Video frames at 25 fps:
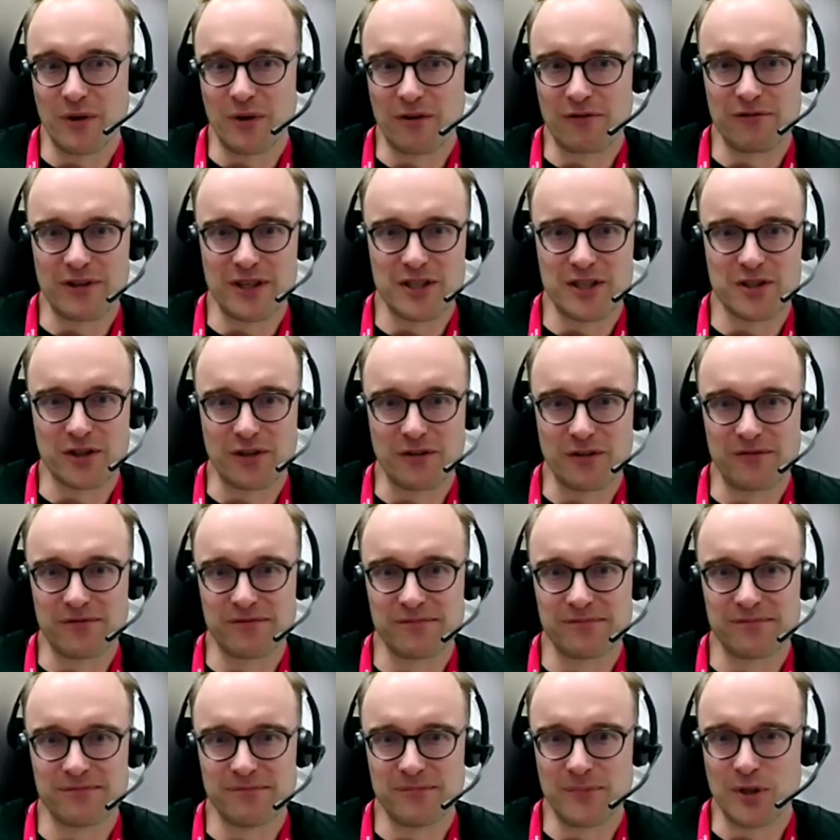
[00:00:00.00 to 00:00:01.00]
we're at risk
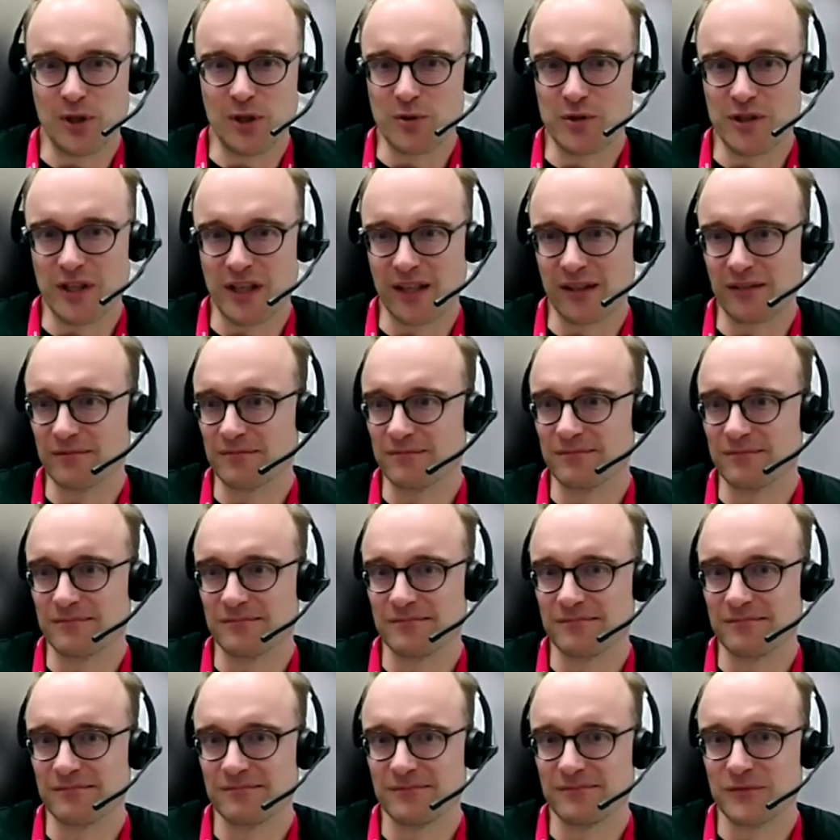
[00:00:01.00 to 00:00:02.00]
of losing,
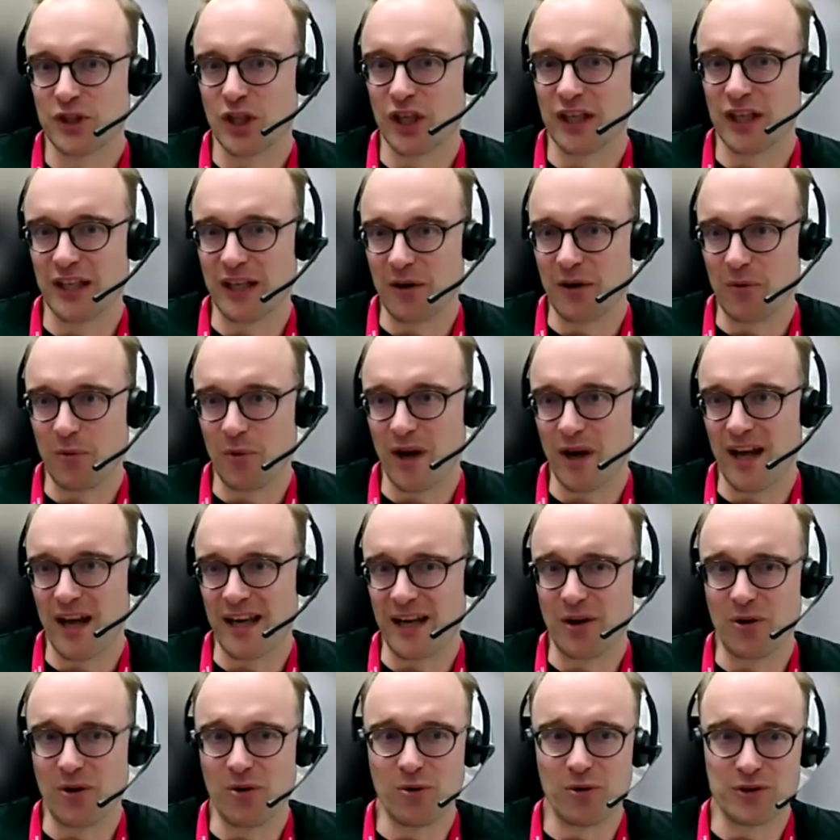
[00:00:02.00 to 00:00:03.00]
chucking
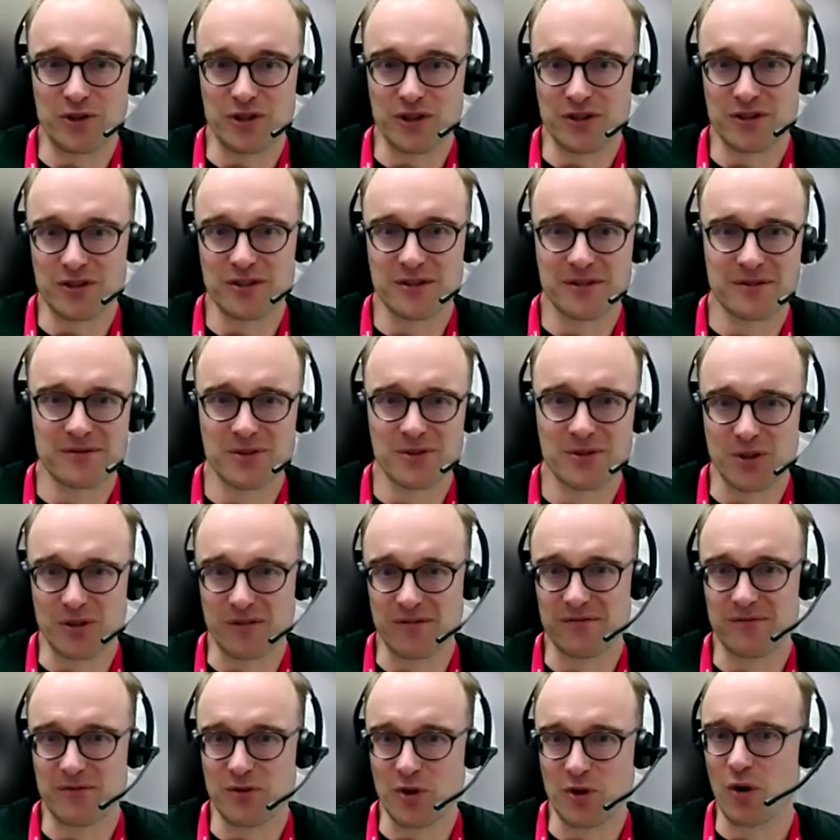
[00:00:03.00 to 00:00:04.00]
away, or just
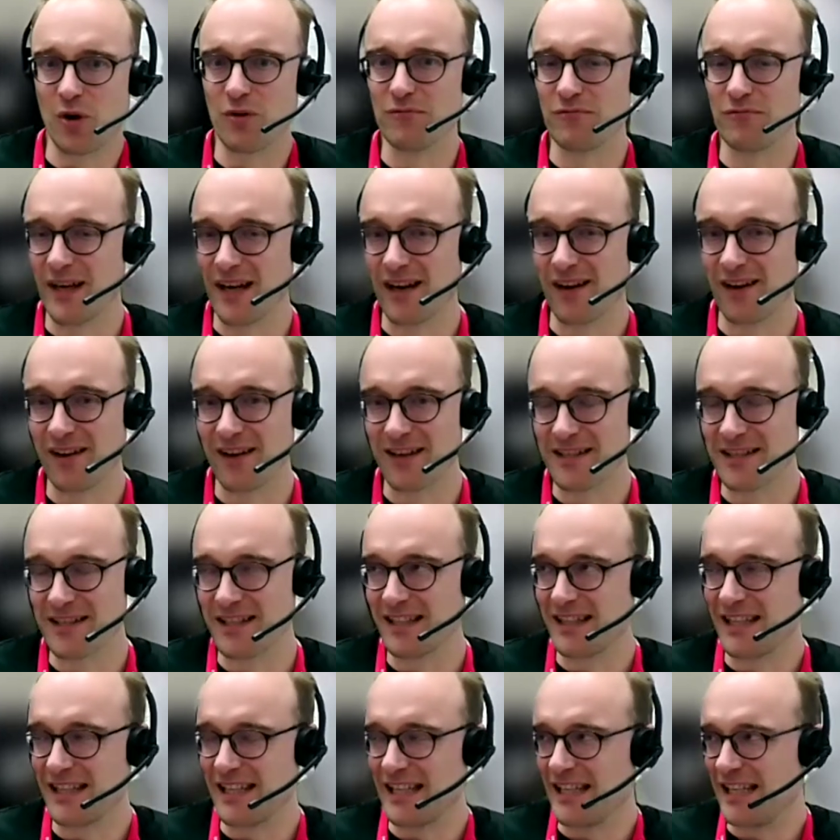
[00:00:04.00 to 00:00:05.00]
sort of not
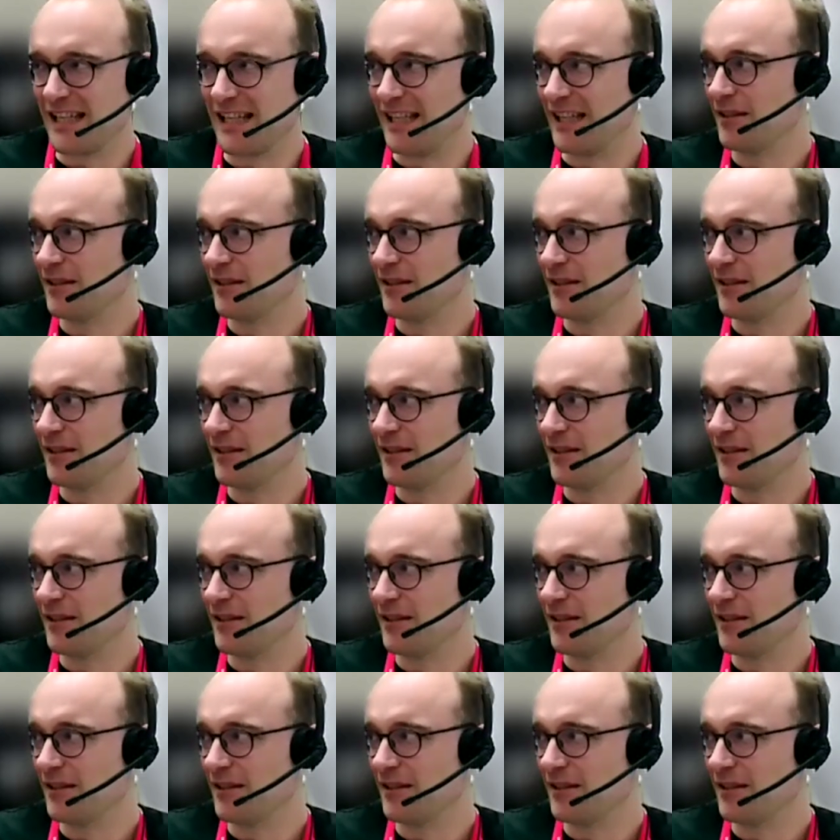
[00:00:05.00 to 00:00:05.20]
realizing